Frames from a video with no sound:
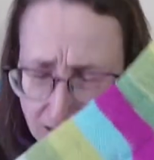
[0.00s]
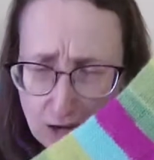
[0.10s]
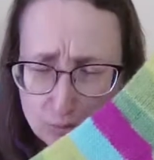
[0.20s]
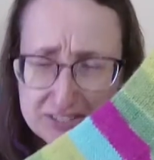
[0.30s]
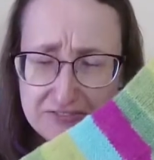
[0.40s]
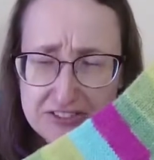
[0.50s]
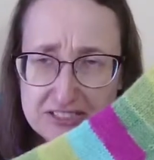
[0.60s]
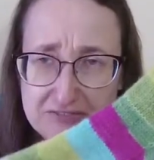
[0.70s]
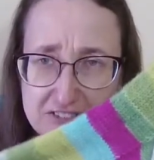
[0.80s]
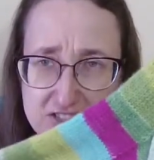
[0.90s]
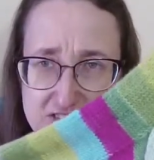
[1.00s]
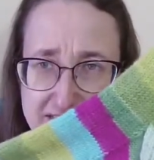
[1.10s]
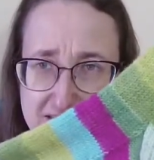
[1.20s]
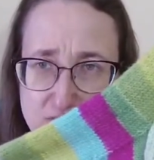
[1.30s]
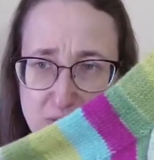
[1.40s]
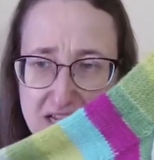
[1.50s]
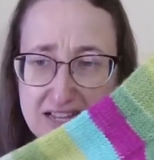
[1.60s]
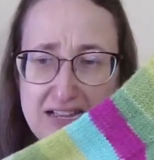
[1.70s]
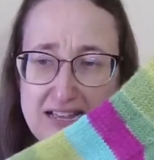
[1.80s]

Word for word: I will definitely finish that this week.